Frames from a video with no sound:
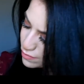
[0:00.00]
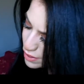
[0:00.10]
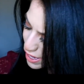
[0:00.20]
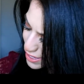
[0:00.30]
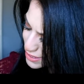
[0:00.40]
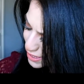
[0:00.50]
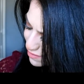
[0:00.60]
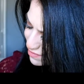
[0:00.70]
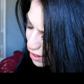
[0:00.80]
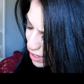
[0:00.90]
it has
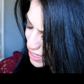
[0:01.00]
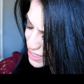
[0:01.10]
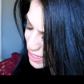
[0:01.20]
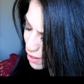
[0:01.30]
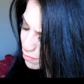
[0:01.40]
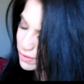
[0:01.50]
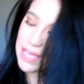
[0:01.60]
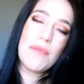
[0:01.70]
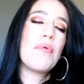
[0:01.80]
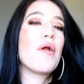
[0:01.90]
a very deep
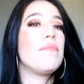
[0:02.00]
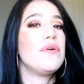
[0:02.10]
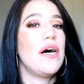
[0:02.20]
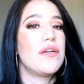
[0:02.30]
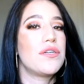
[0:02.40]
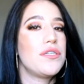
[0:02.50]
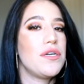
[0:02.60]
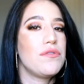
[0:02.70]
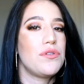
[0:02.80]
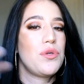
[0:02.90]
pink purple
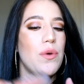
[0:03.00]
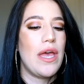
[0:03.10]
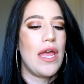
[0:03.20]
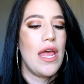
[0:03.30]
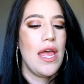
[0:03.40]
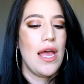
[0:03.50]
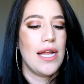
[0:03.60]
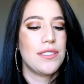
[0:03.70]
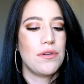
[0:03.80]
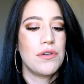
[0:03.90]
undertone to it. I
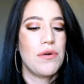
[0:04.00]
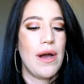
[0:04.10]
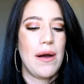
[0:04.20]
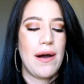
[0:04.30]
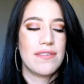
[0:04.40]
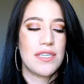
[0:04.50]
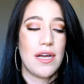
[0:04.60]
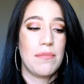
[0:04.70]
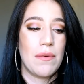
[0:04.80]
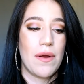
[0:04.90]
don't know how often
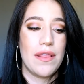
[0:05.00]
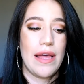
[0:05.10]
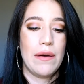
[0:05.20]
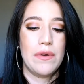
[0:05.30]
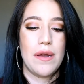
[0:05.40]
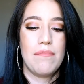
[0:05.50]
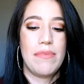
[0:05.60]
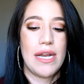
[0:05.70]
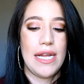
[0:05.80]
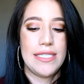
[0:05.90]
I'll be wearing that one,
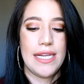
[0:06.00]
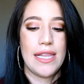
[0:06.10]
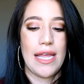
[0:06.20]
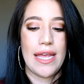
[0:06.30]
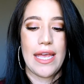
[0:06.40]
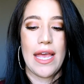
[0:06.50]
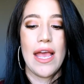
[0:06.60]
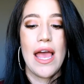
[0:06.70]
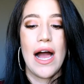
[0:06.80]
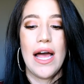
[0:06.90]
but I did like it.
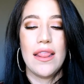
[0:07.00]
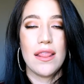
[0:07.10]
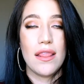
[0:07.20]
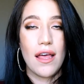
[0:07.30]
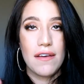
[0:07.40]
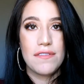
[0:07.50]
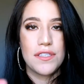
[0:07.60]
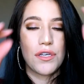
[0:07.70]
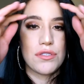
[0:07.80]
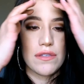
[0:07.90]
I
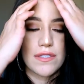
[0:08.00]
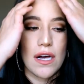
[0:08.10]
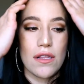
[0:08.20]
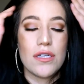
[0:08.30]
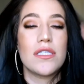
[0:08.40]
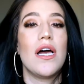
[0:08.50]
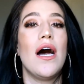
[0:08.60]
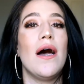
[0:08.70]
love Dose of Colors